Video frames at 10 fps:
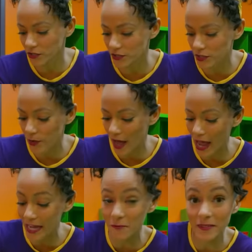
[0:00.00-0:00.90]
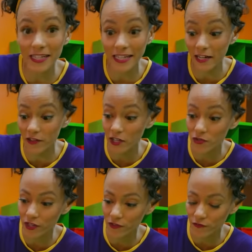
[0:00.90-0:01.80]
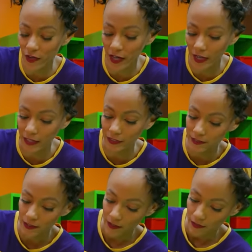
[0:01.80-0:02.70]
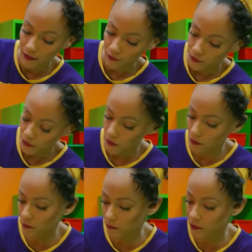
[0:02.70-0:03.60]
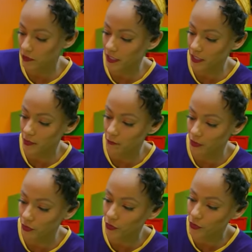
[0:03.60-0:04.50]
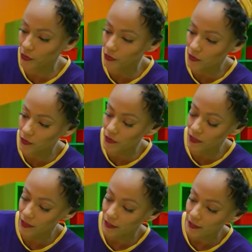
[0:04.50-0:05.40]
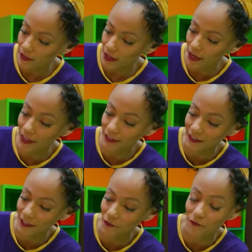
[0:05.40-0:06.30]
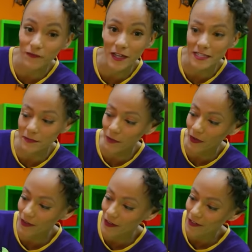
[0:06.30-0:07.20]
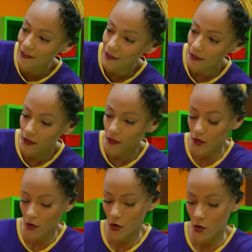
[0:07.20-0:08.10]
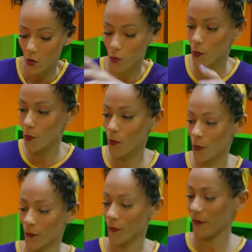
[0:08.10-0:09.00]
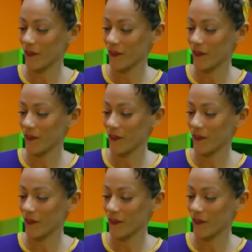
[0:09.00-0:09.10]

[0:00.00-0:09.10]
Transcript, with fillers: there's little items in here that you can find. Oh, looks like a balloon and a little fuzzy ball. Ooh,